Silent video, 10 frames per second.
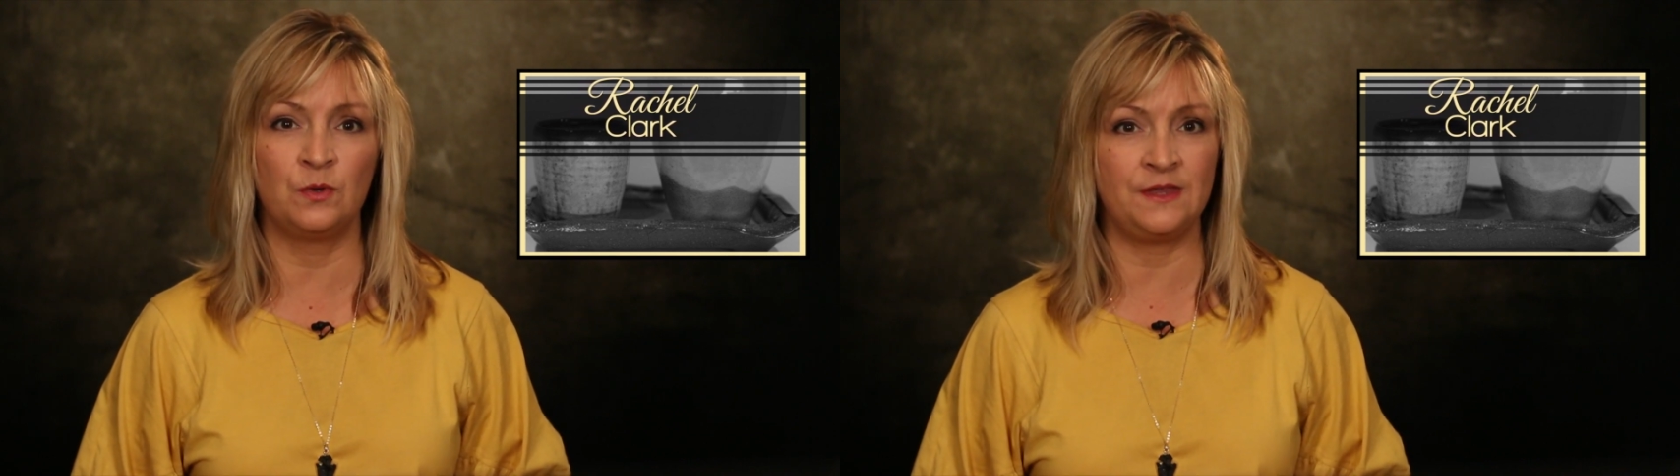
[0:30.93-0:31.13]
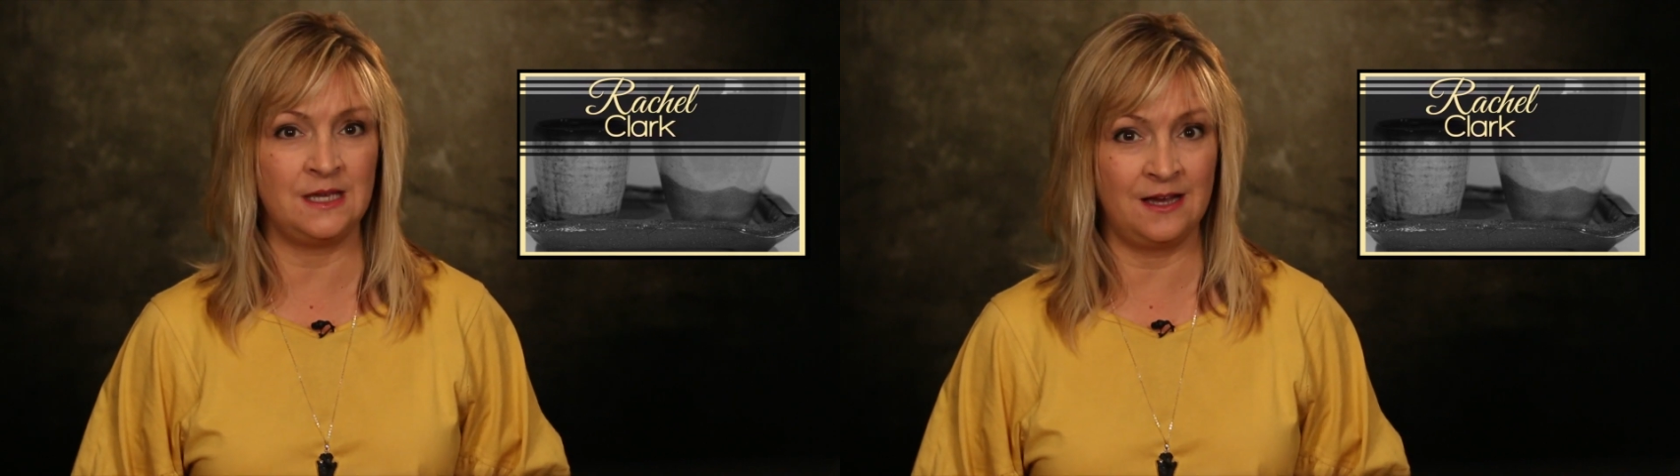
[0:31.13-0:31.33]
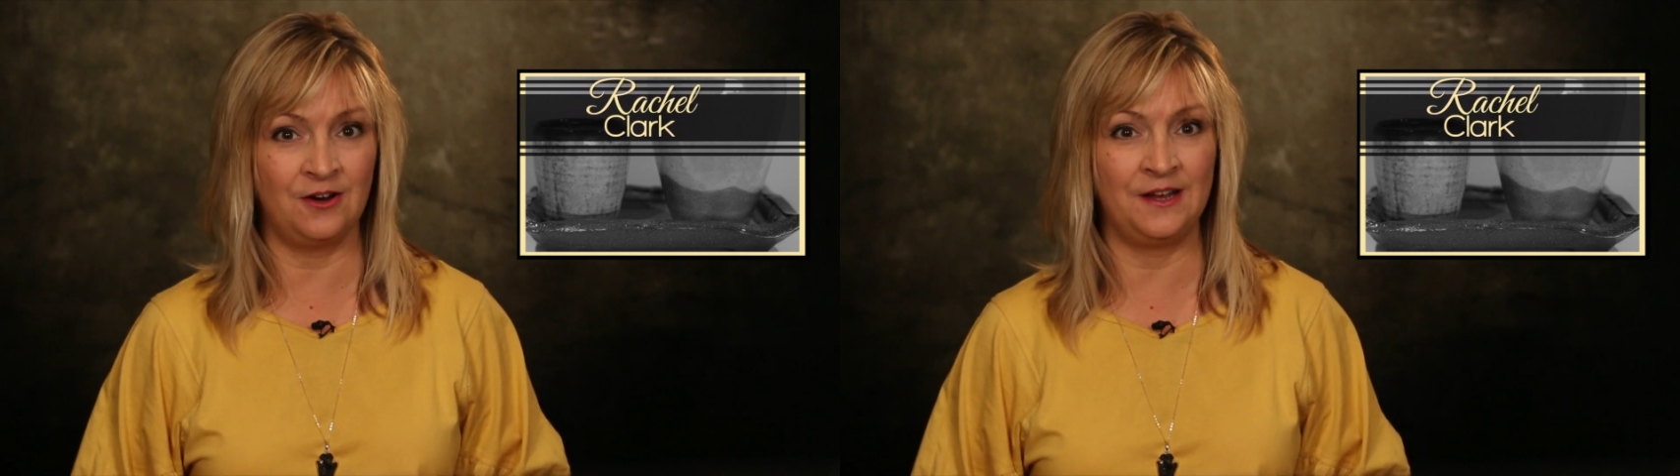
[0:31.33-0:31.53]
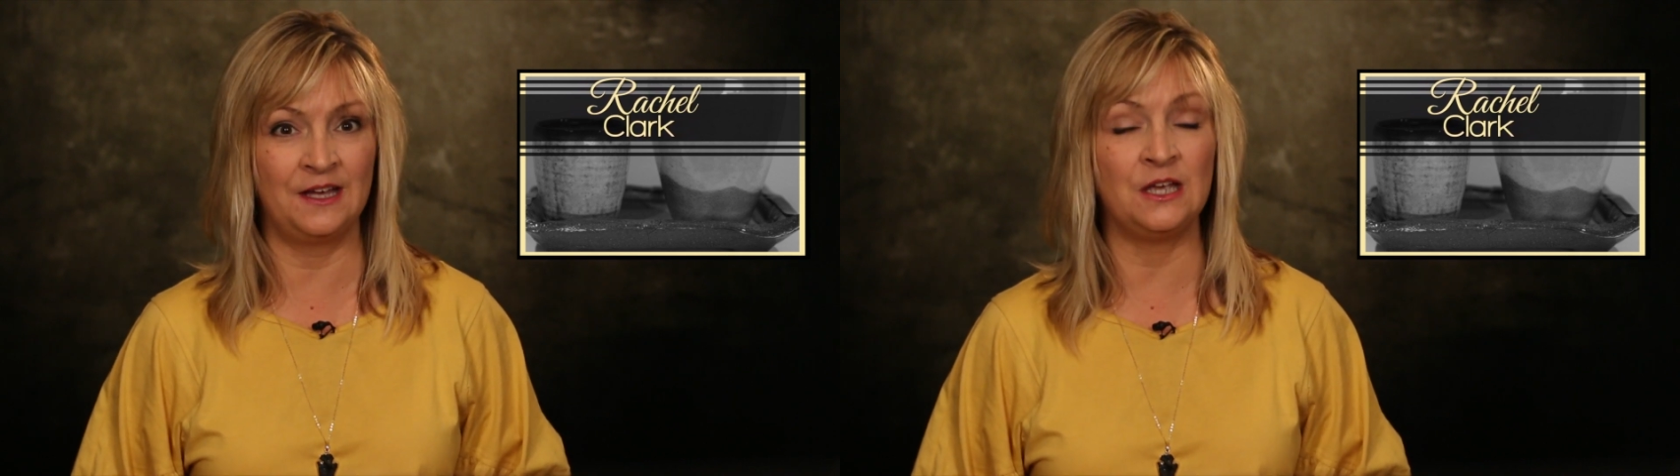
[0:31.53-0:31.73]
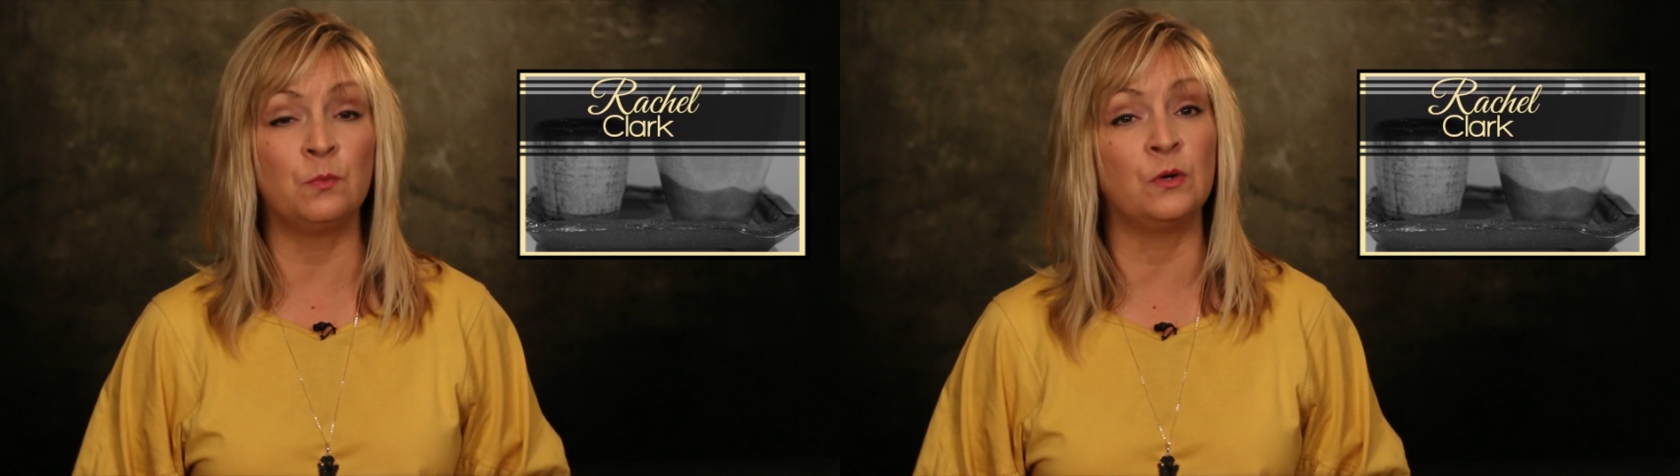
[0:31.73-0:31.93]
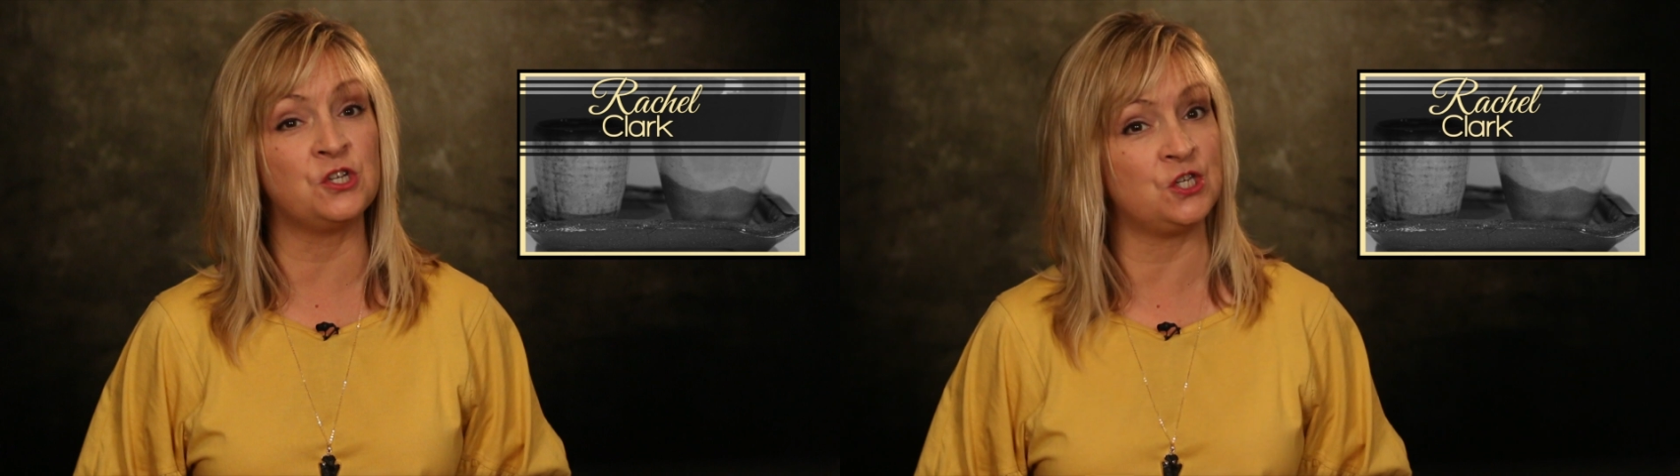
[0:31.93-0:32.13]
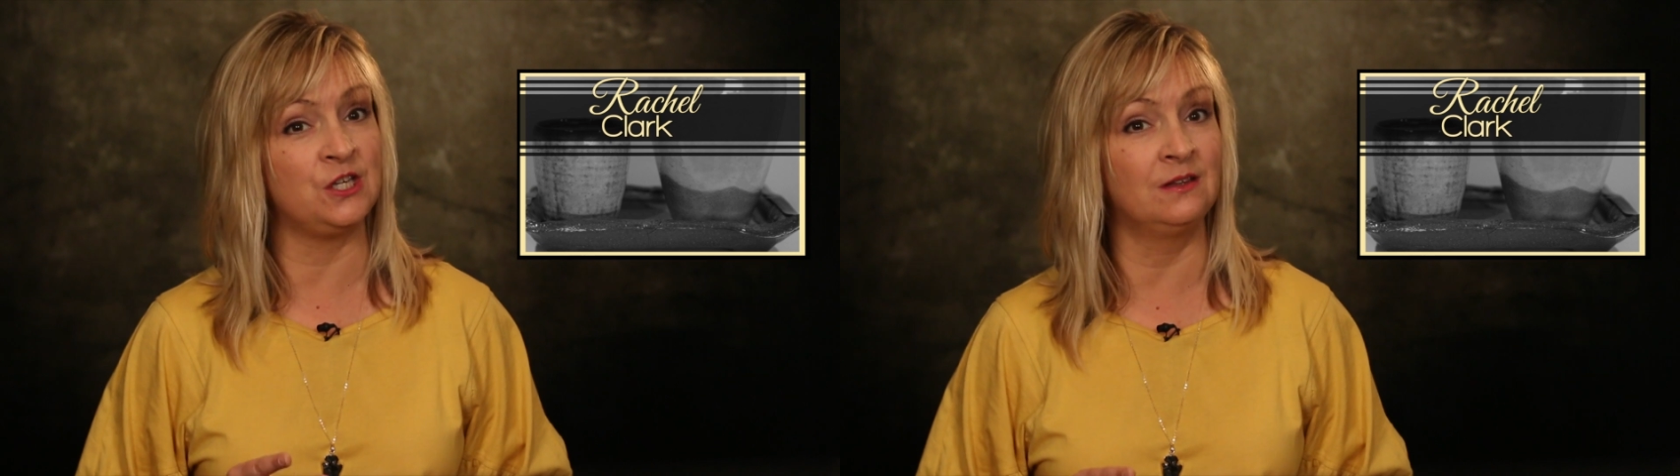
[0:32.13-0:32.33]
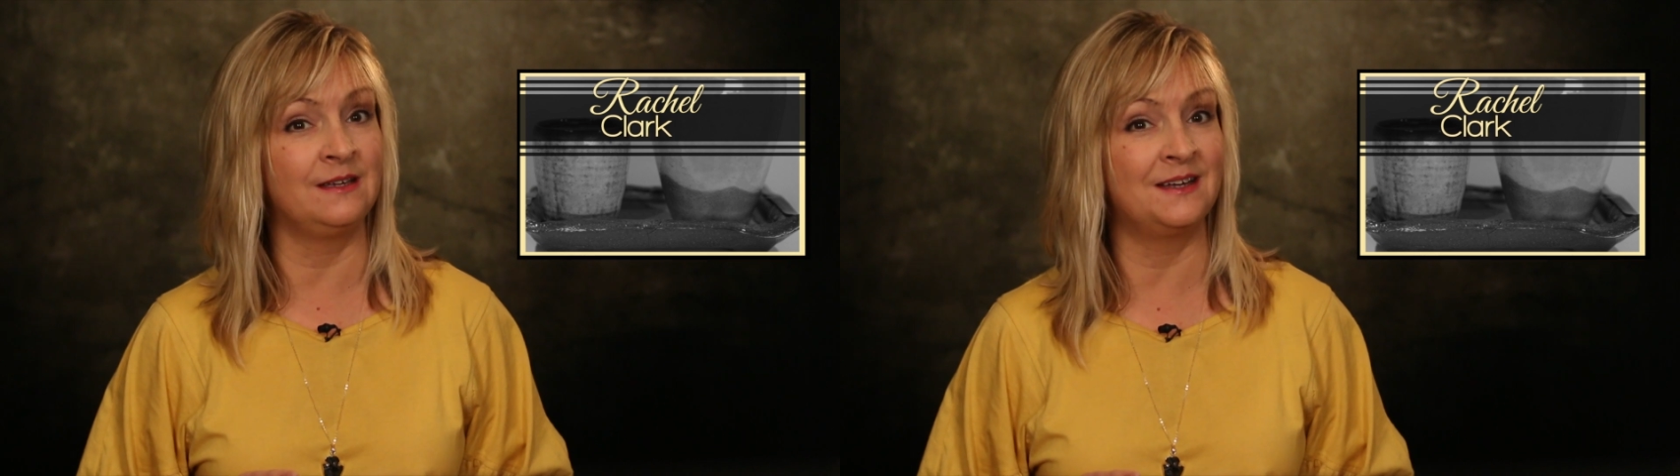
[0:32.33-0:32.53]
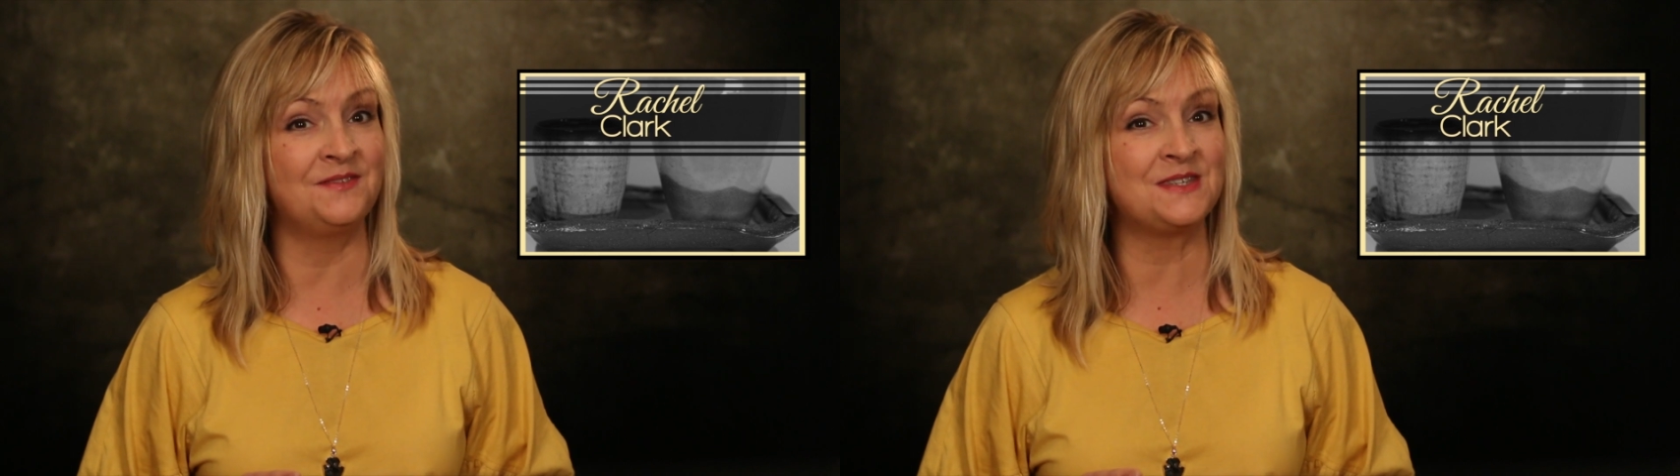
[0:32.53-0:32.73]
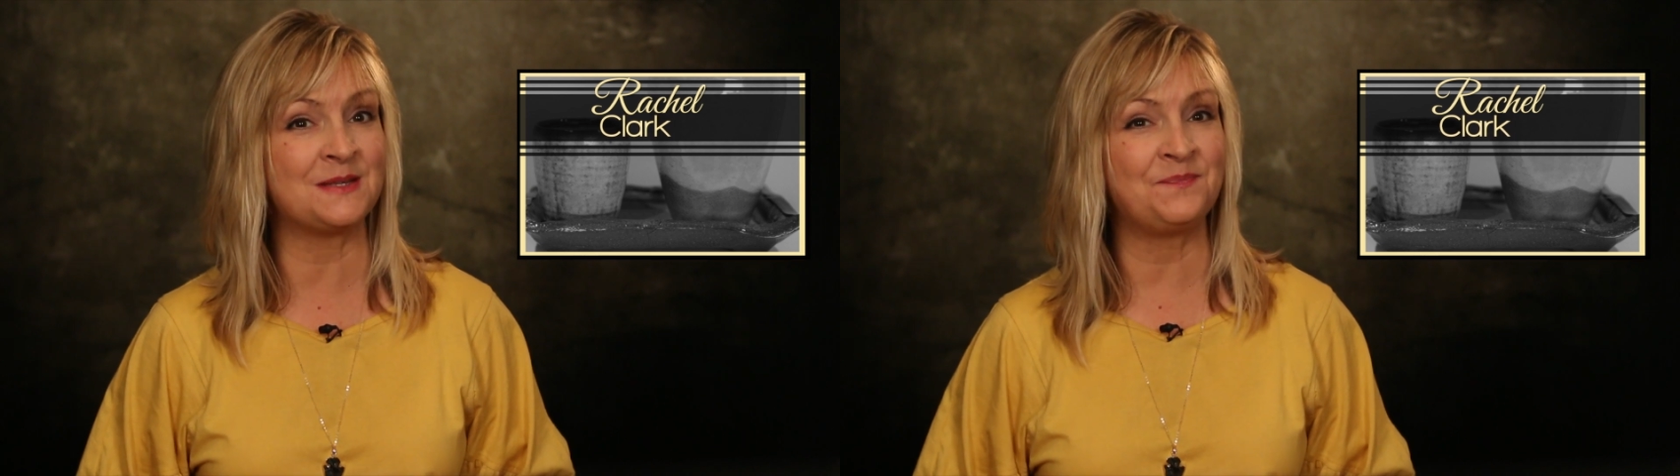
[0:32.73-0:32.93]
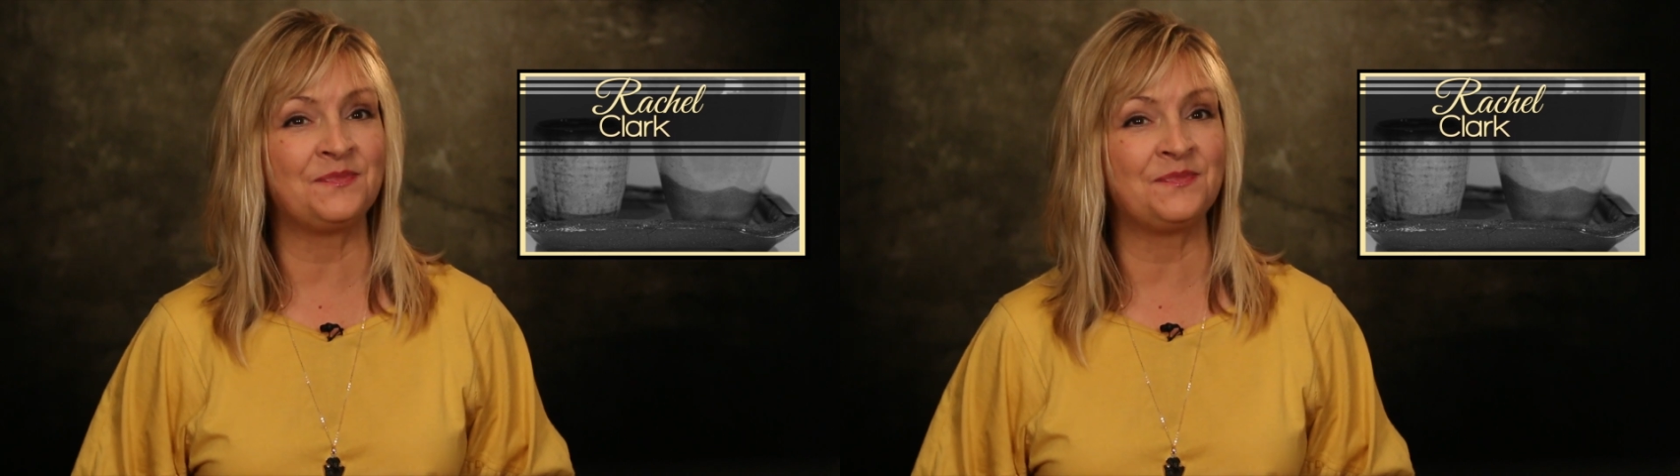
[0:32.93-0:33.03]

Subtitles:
with the area in which she lives.